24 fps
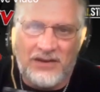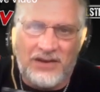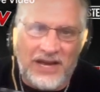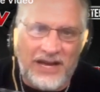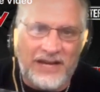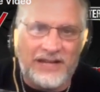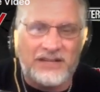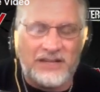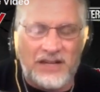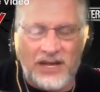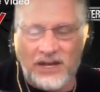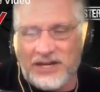
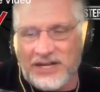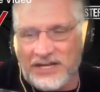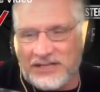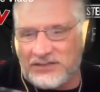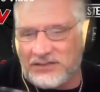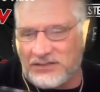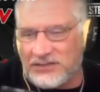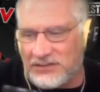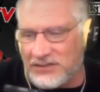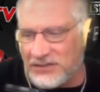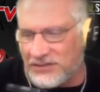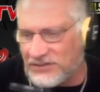Okay,
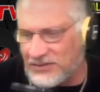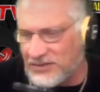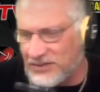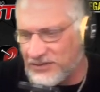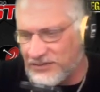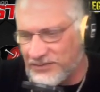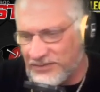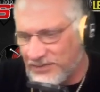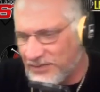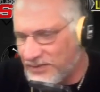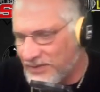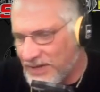all right.
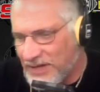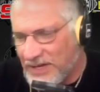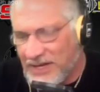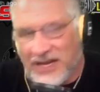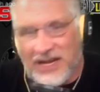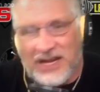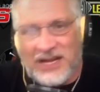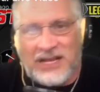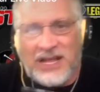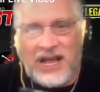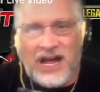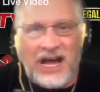No, that's
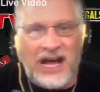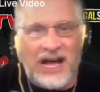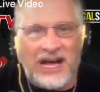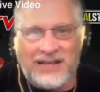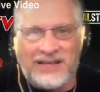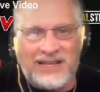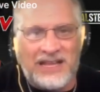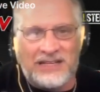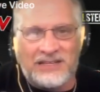listen.